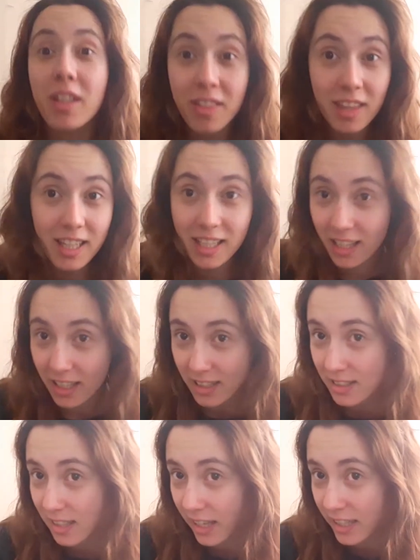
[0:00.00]
The thing
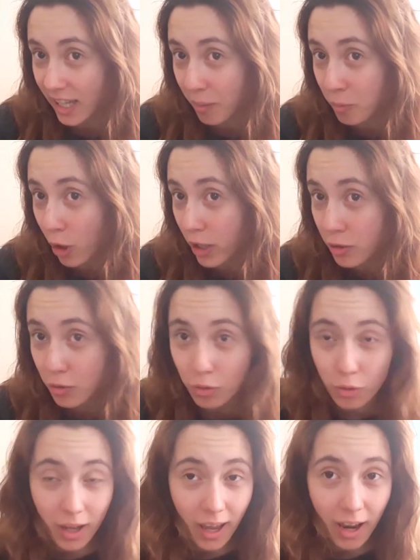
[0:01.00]
is, like, I'm going to
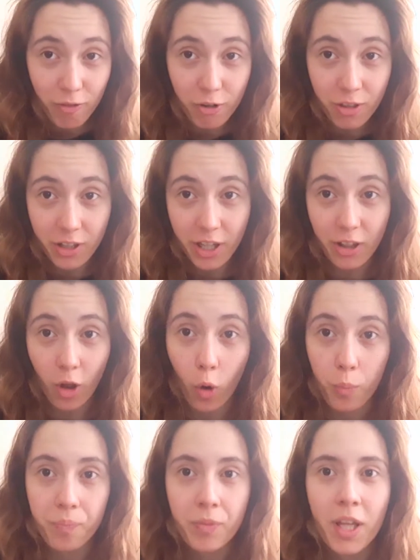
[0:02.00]
do everything at
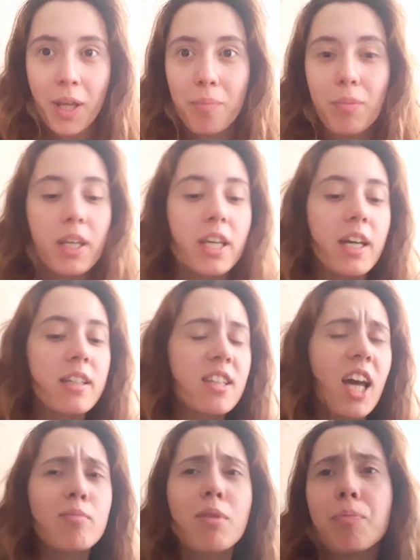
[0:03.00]
home because
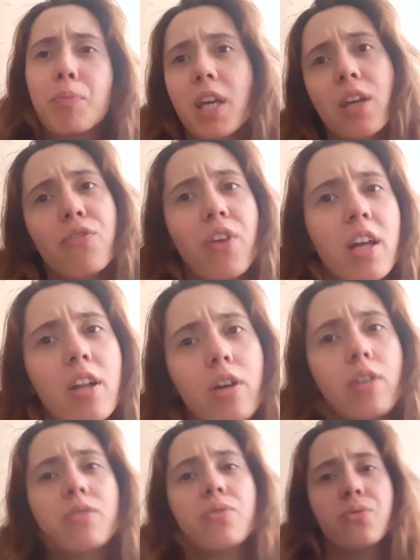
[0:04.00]
I'm a big fan
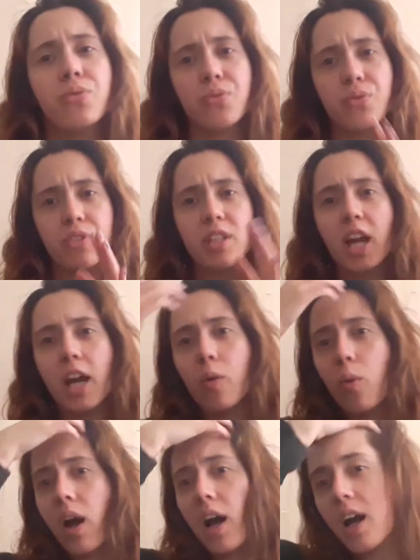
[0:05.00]
of
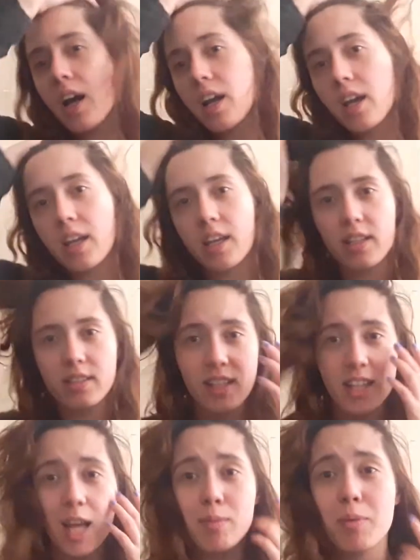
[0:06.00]
DIYs
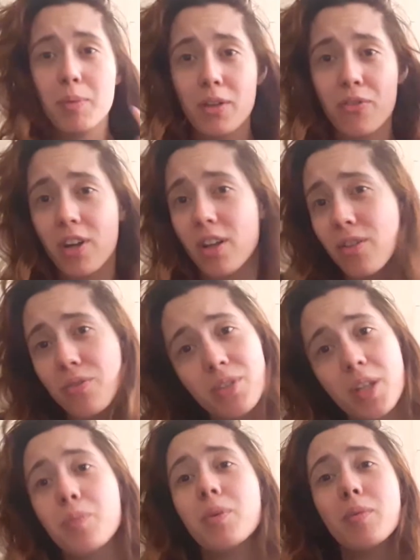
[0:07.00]
and I'm a big fan of
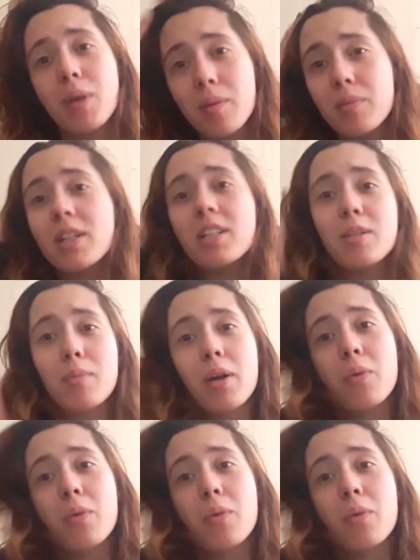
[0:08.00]
keeping my money in my